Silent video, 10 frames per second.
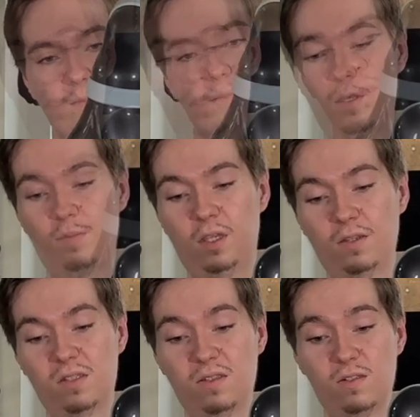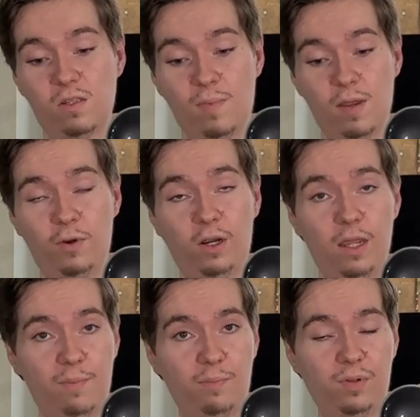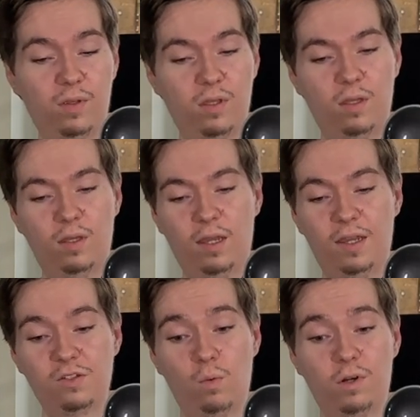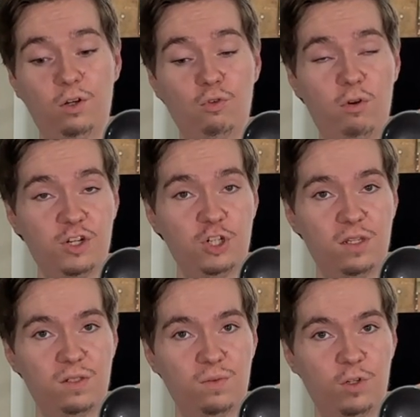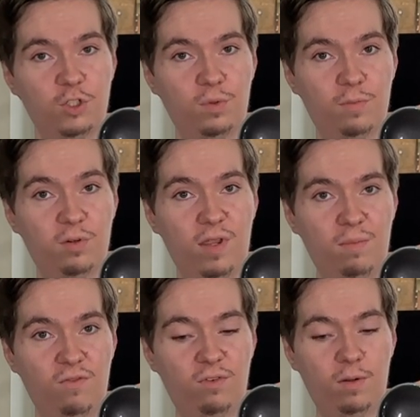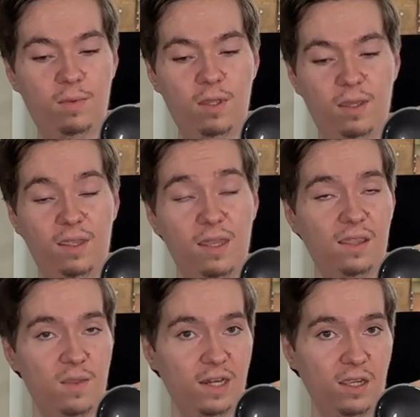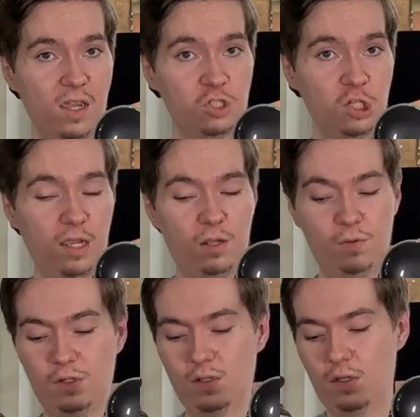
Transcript: Uh, because this is a paper cup, I don't want to crush it, which would prevent me from getting the medication out.